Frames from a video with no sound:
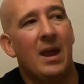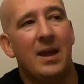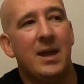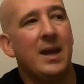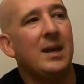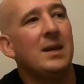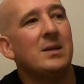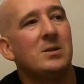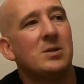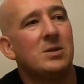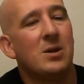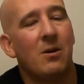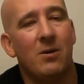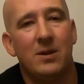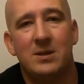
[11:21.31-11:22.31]
I can't
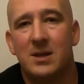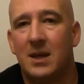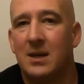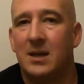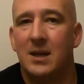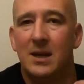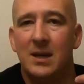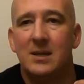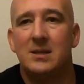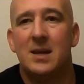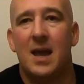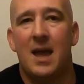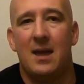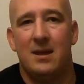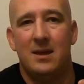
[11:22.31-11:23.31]
necessarily say it, it is,
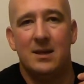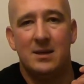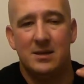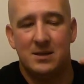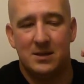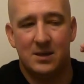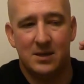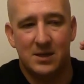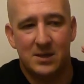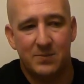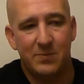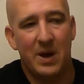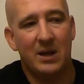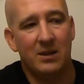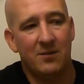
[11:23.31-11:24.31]
it is the
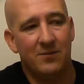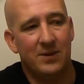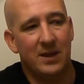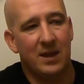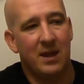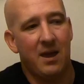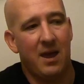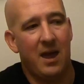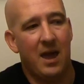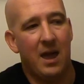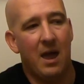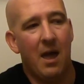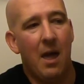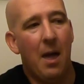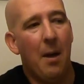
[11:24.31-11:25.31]
smell of
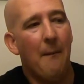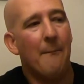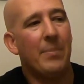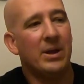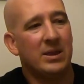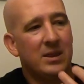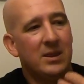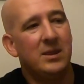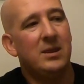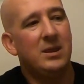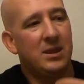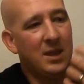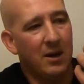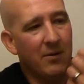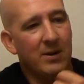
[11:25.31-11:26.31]
decay, but
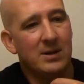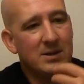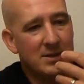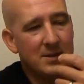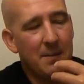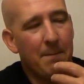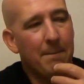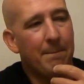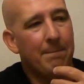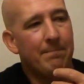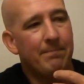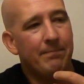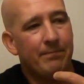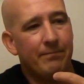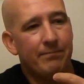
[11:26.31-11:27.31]
there is,
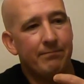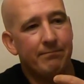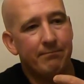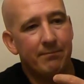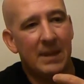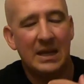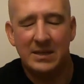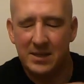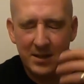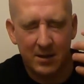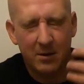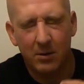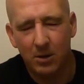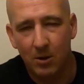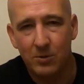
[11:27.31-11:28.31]
it's the
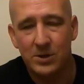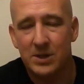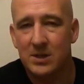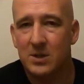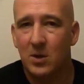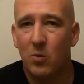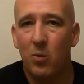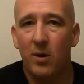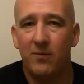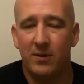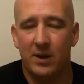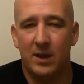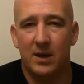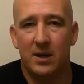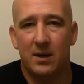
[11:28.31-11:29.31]
closest
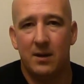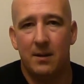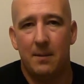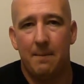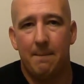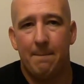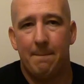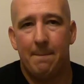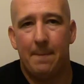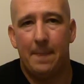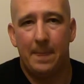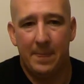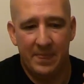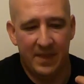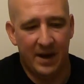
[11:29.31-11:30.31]

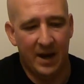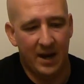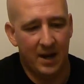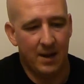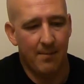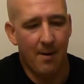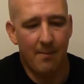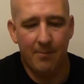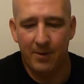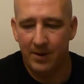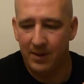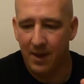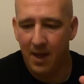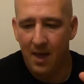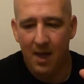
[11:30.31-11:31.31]
equivalent that I can come up
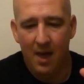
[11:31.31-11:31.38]
with.